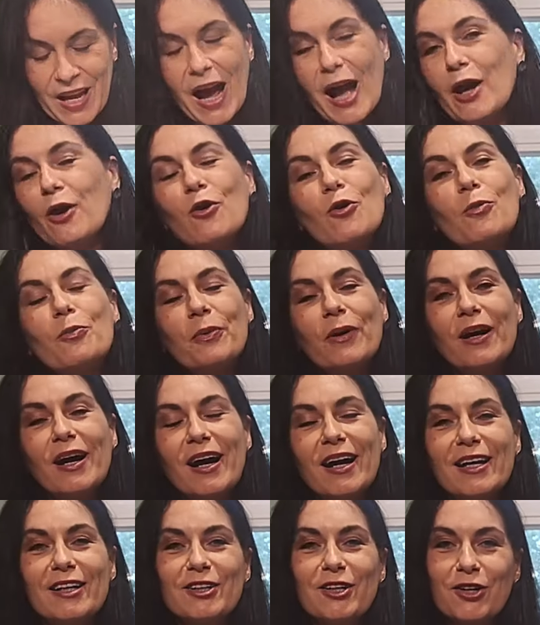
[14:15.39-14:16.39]
I hope
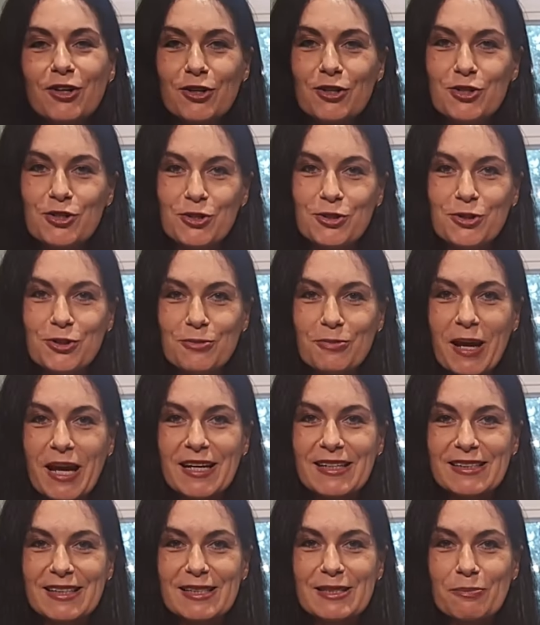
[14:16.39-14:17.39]
I encourage you to
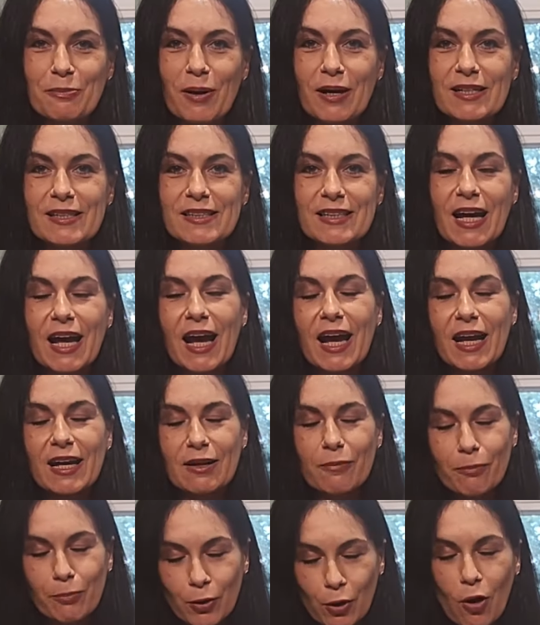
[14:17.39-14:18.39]
make this pasta,
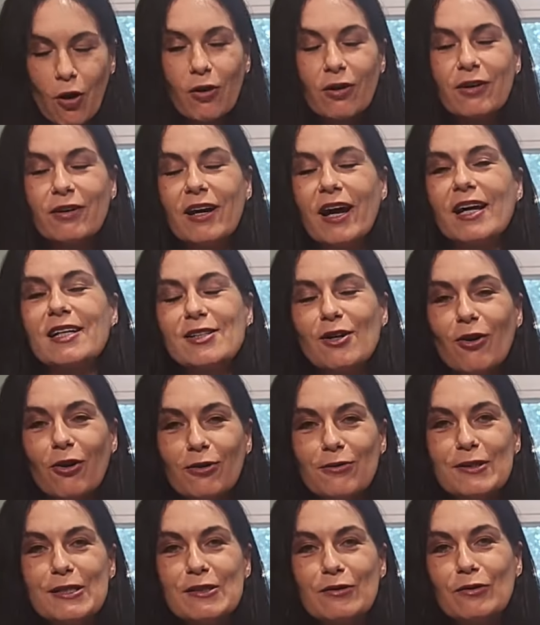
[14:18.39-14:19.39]
and blog, as
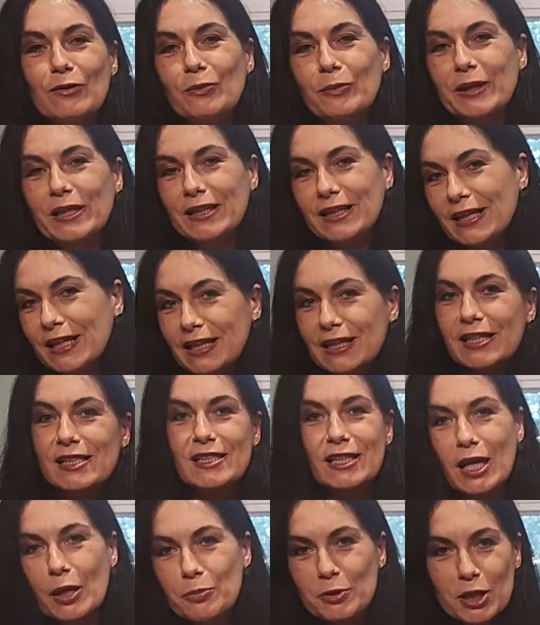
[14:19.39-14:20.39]
always, will be in
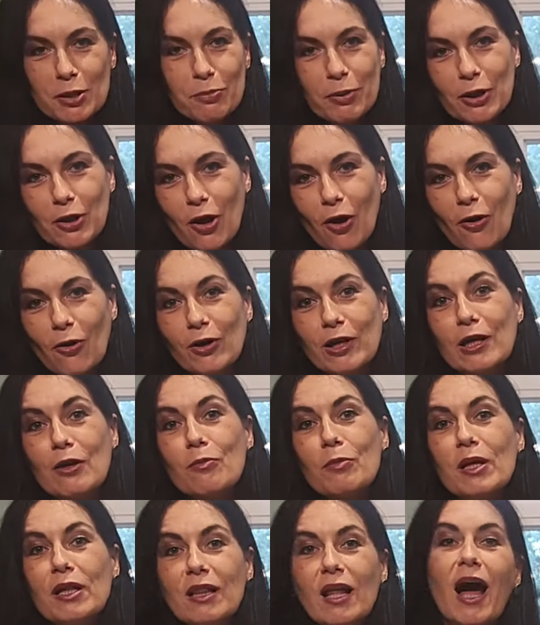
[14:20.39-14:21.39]
description below.
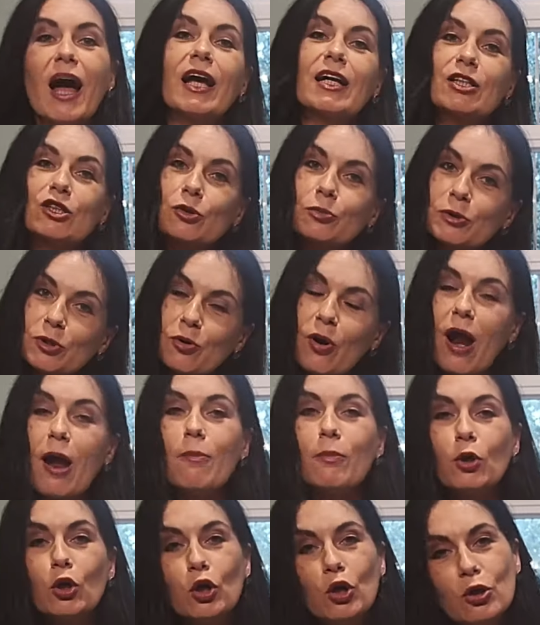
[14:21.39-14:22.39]
Give me a like,
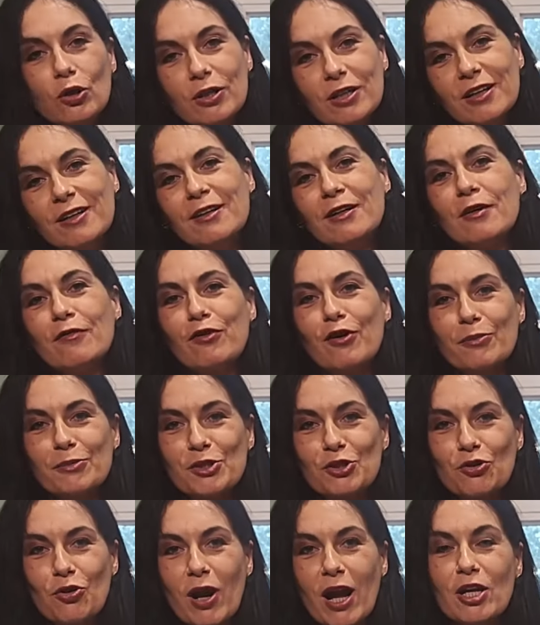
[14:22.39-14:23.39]
subscribe, cook from
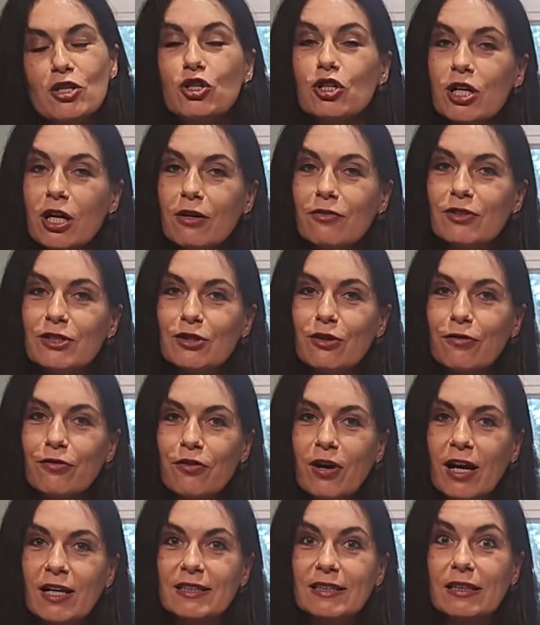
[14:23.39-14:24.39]
scratch, share with your
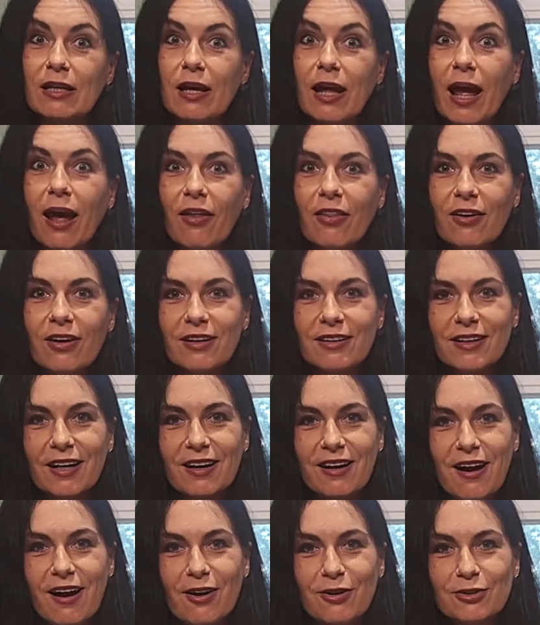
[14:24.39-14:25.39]
friends, gathering
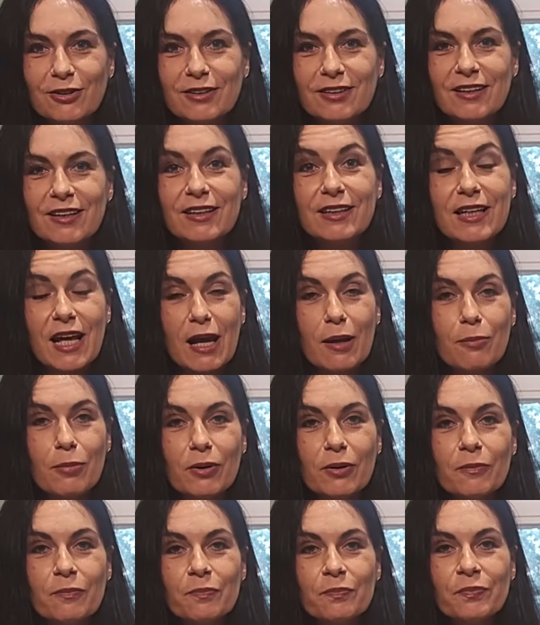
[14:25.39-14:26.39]
around
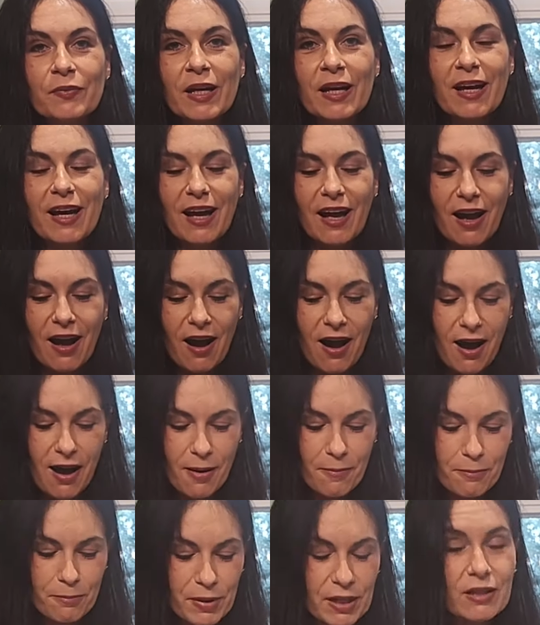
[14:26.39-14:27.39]
table.
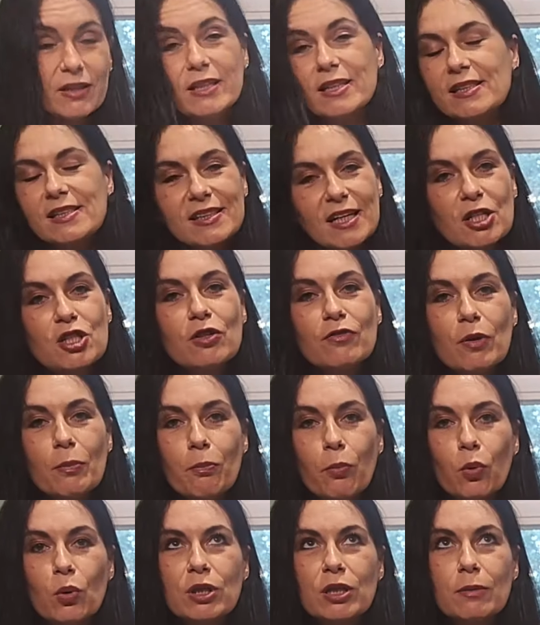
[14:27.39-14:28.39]
Meal is such an
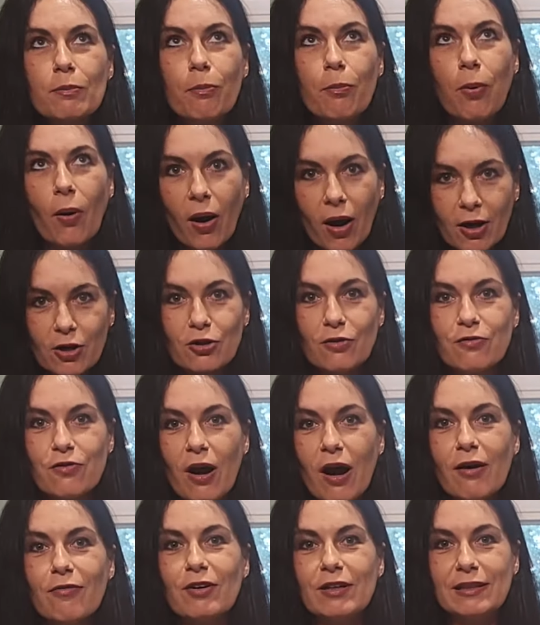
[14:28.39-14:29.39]
important part of
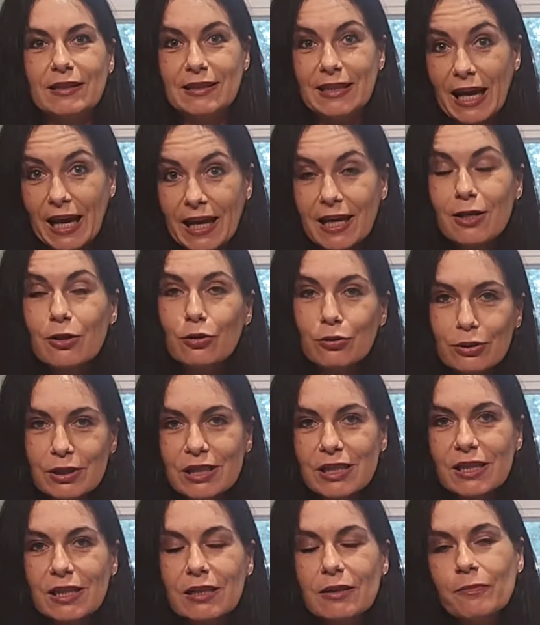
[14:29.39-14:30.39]
our day
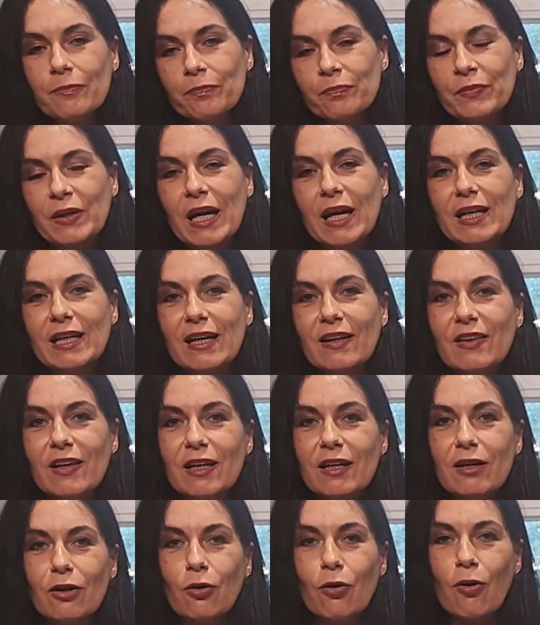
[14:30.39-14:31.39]
routine, and I
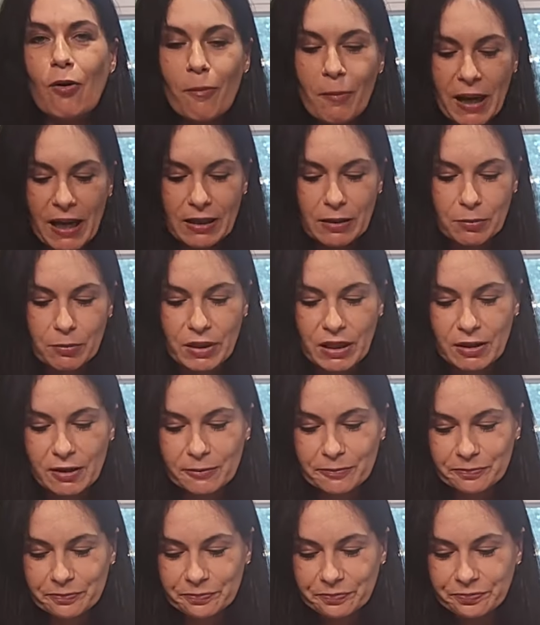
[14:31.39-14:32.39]
think homemade
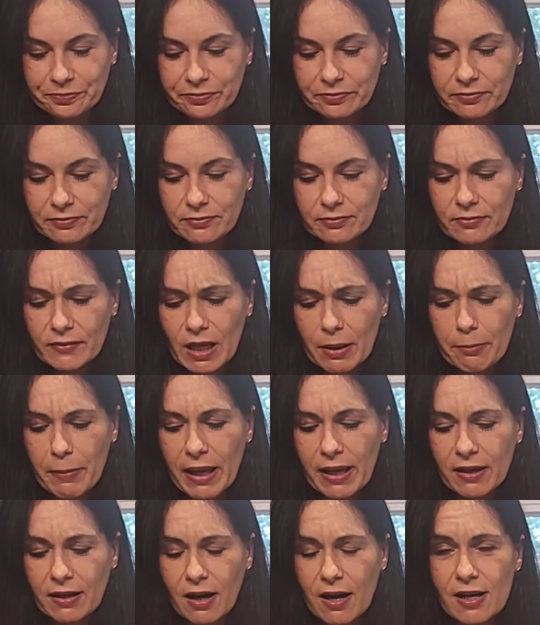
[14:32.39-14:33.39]
meal
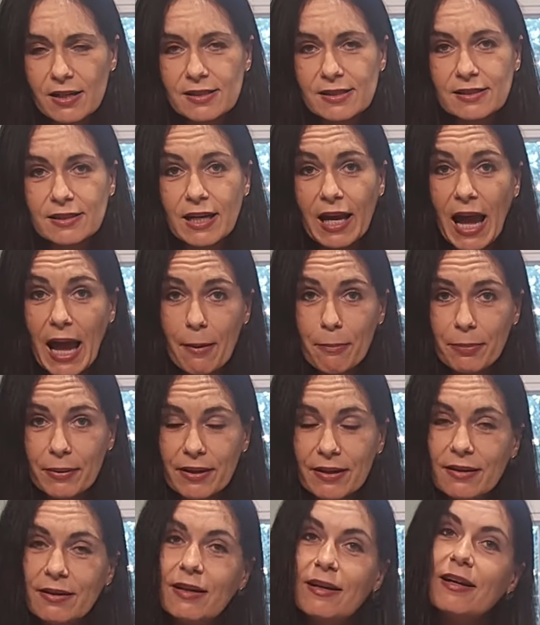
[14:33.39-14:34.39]
make us
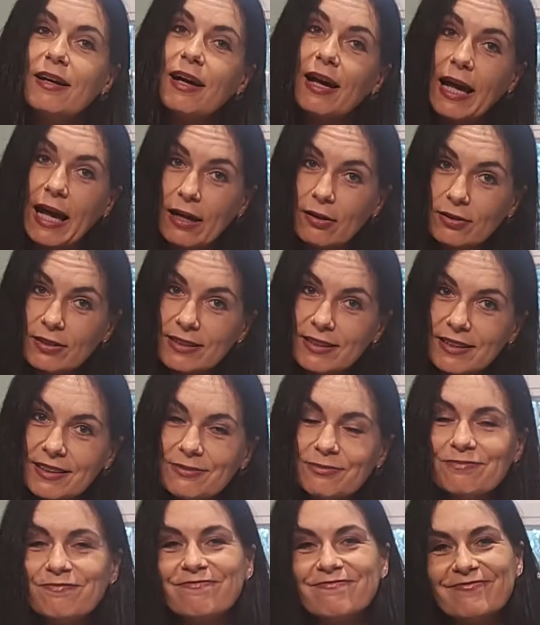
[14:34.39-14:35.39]
happy, healthy,
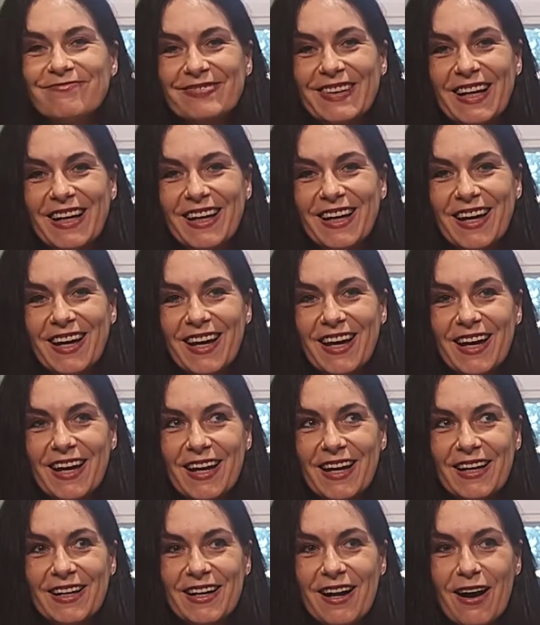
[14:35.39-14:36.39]

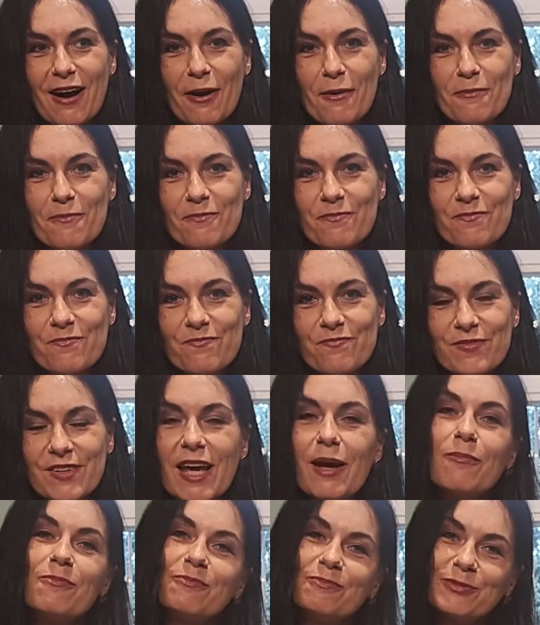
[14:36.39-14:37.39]
and
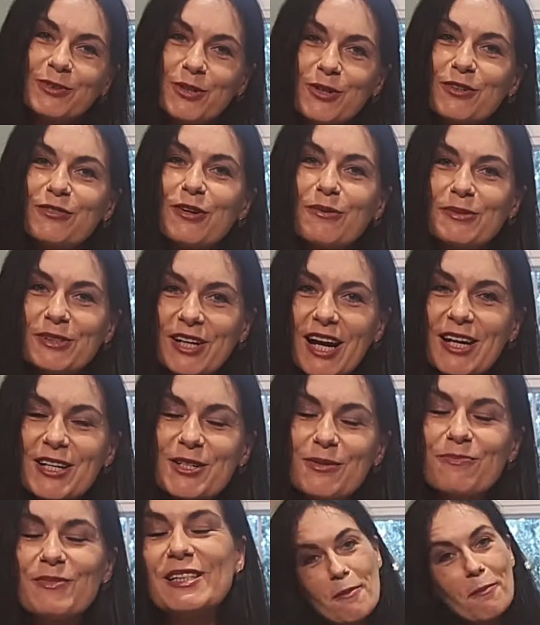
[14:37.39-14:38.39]
yeah, cook from
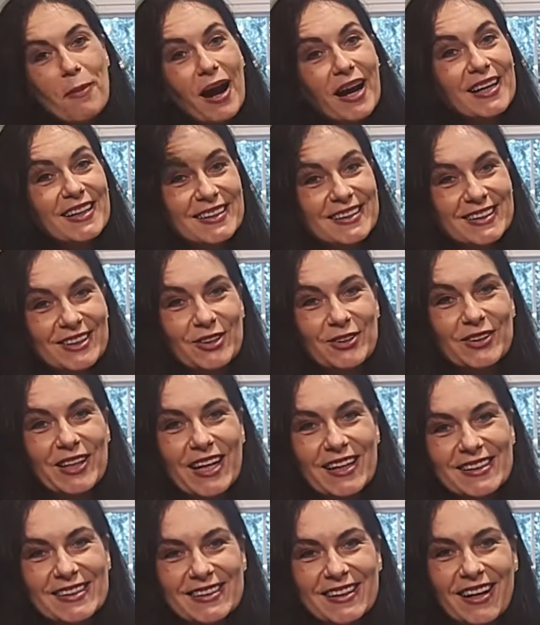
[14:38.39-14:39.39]
scratch. Bye, see you
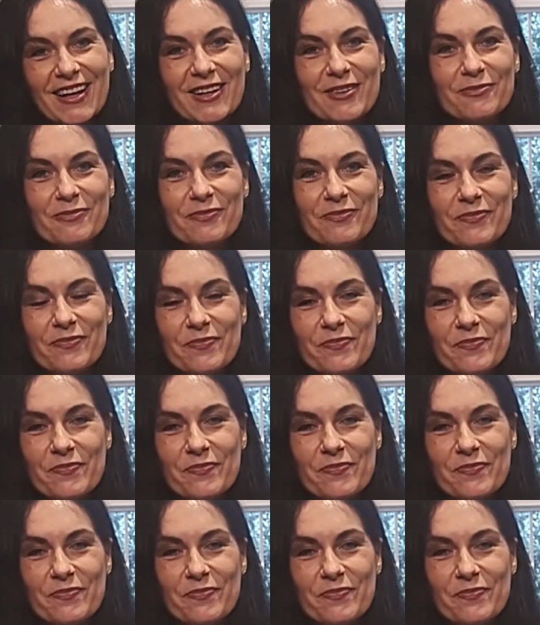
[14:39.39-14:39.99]
next time.